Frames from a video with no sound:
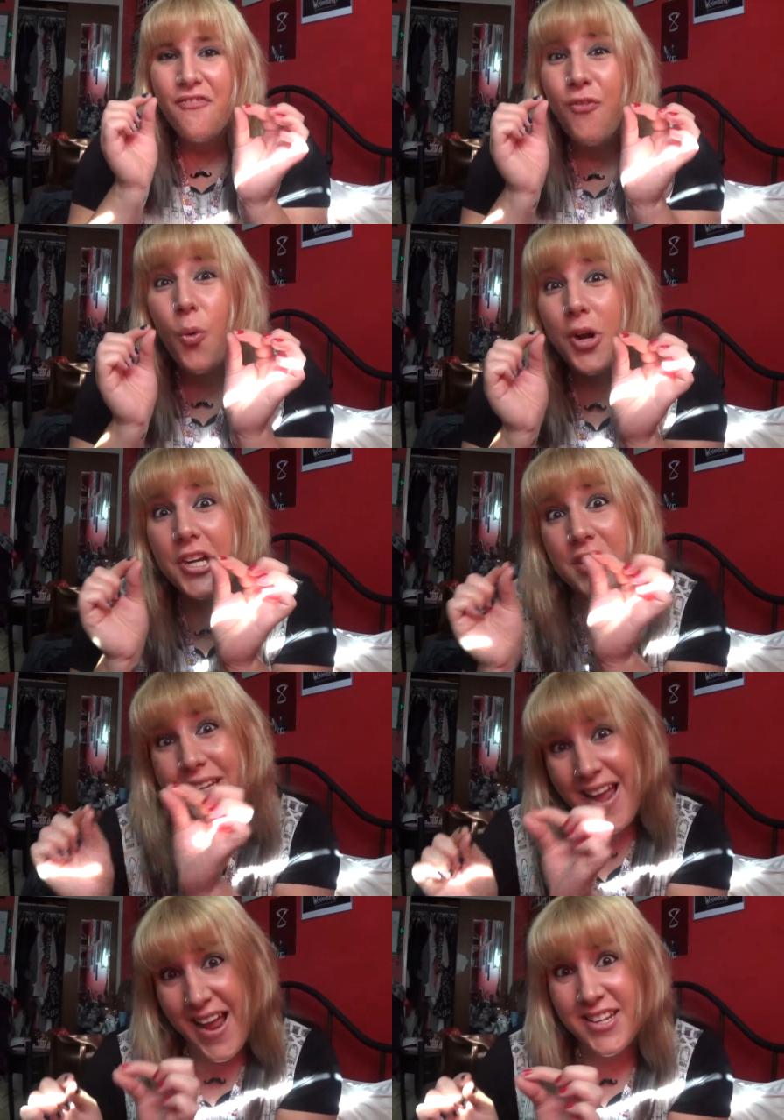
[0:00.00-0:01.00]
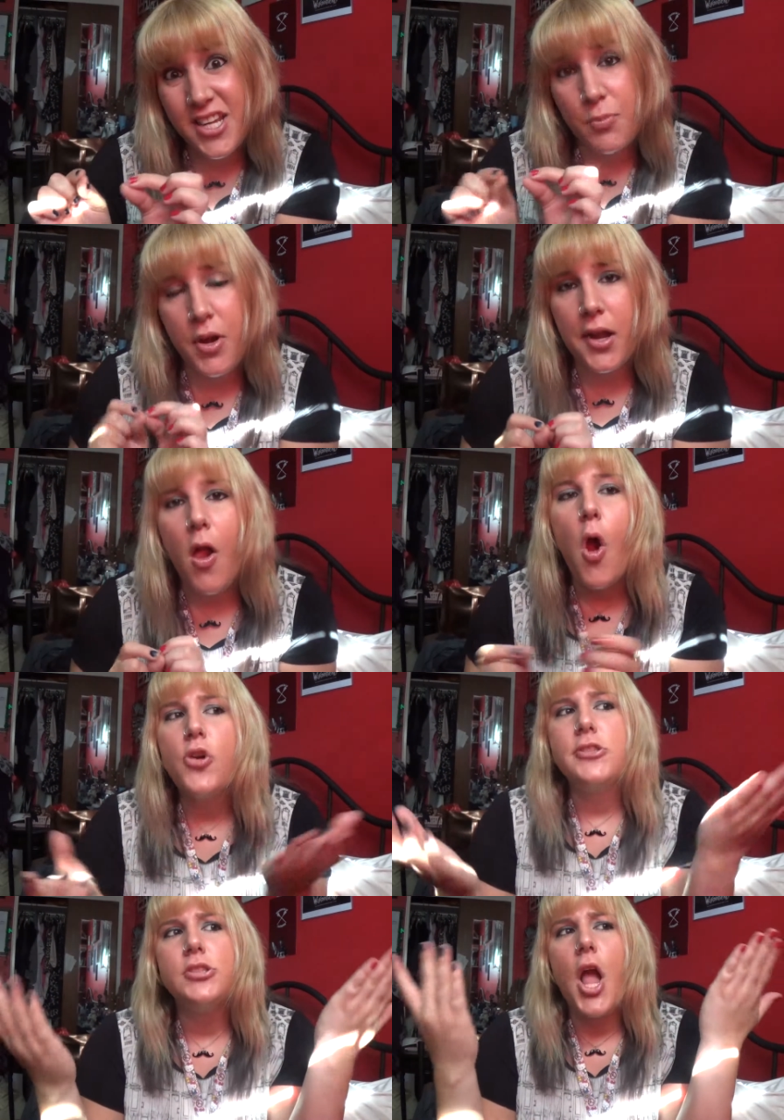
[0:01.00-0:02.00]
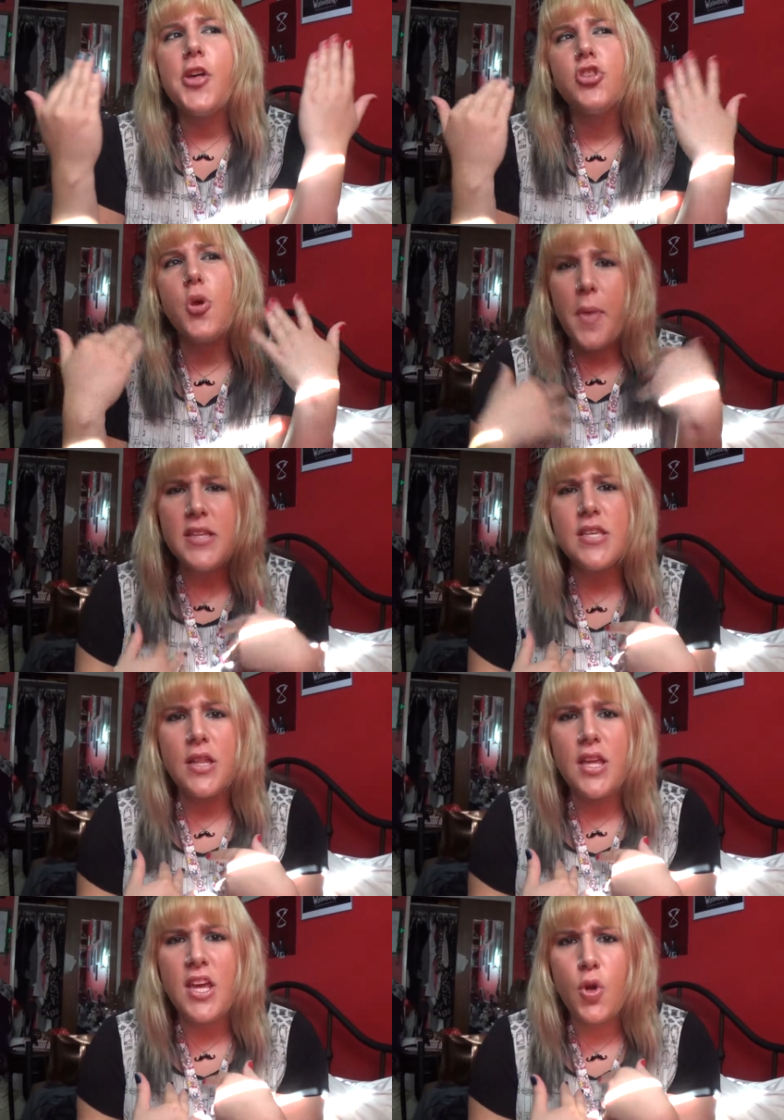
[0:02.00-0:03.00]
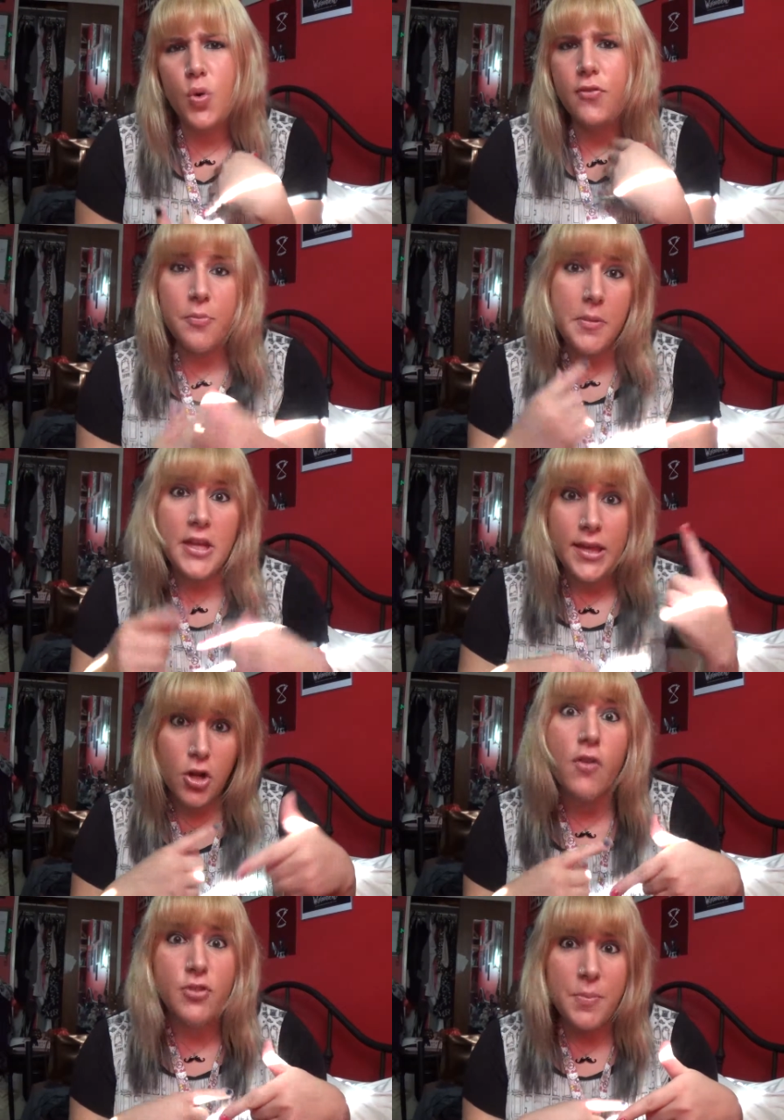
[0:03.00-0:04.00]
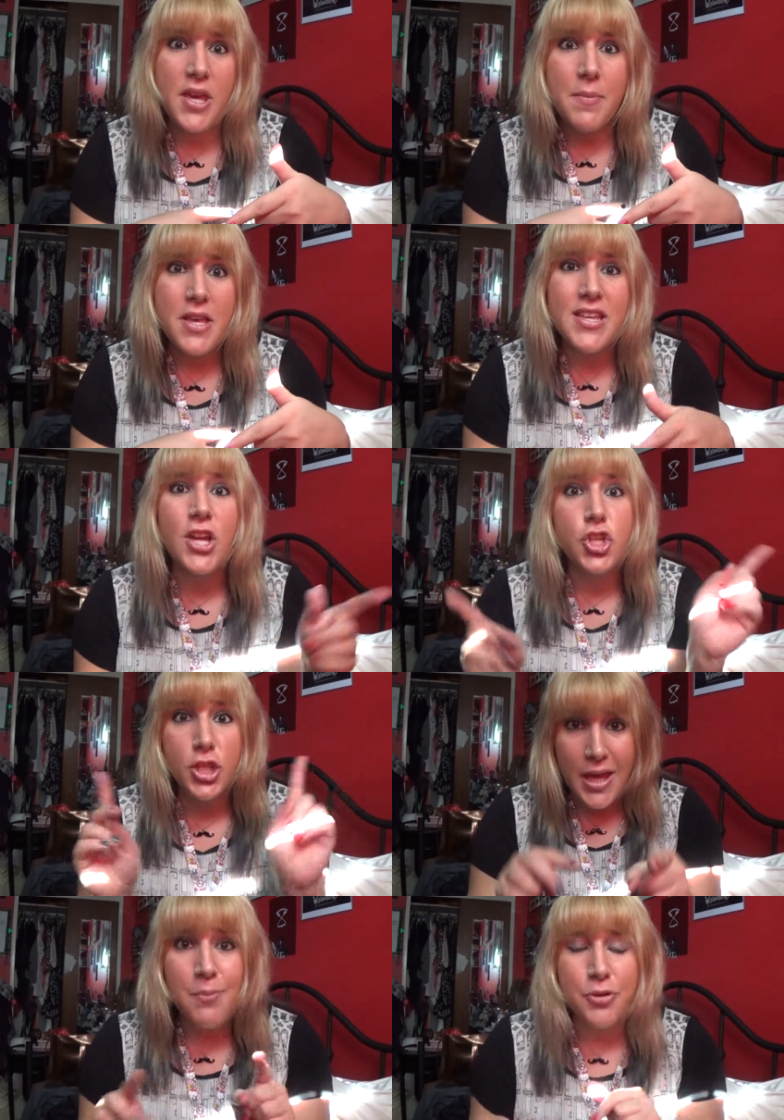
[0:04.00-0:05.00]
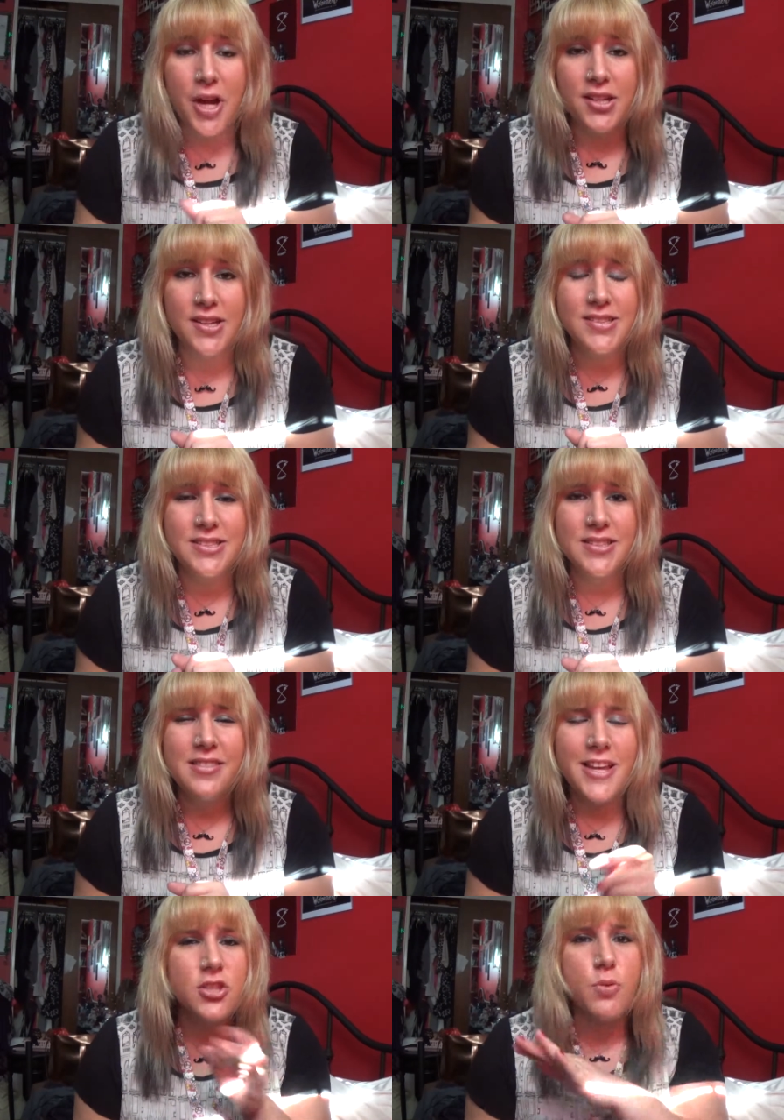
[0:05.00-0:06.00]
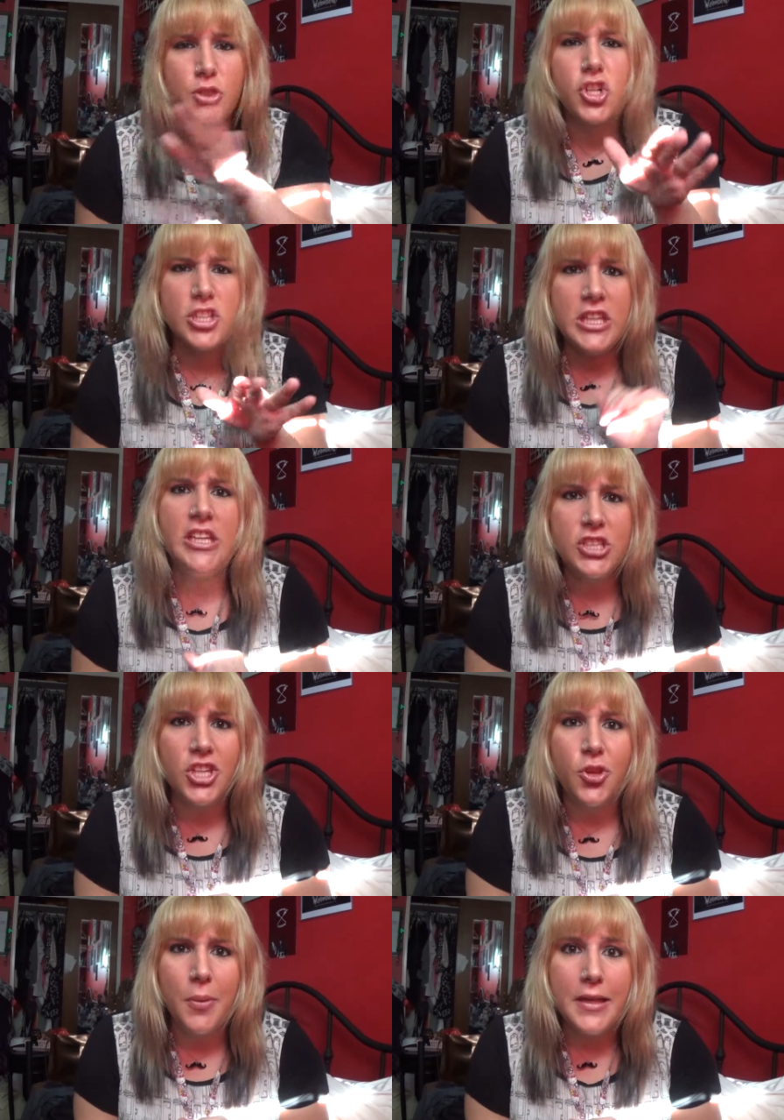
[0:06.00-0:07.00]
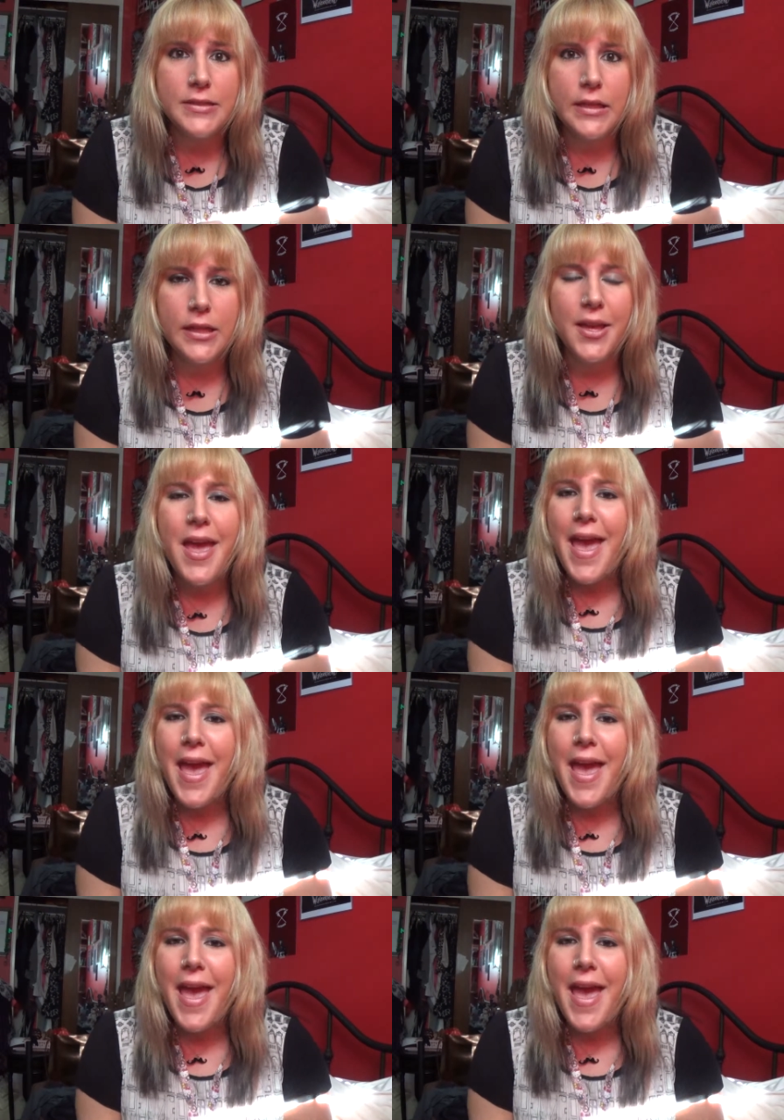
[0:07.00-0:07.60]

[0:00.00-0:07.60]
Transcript: For not getting pregnant. So basically, in order for me to get off the PMS, I should get pregnant. That's what they're teaching you, basically.